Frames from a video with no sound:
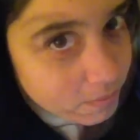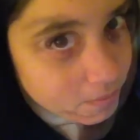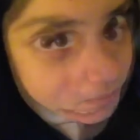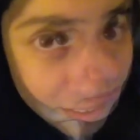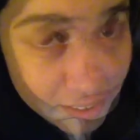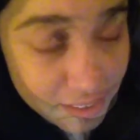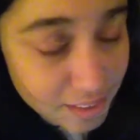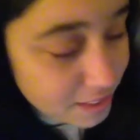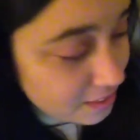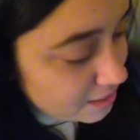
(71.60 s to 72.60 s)
seriously,
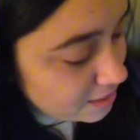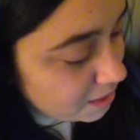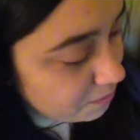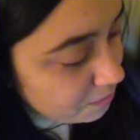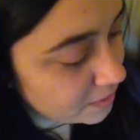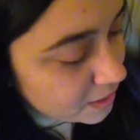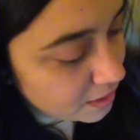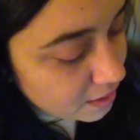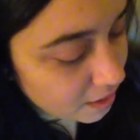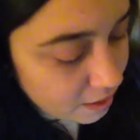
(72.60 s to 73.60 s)
seriously, no.
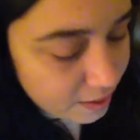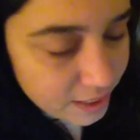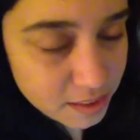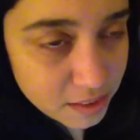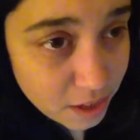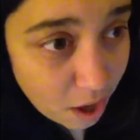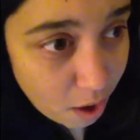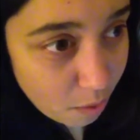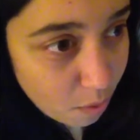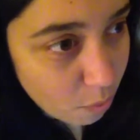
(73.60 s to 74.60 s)
Alright,
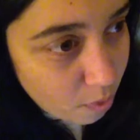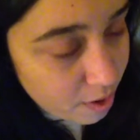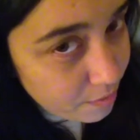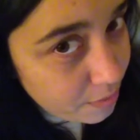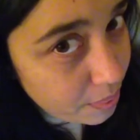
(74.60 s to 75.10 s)
so one of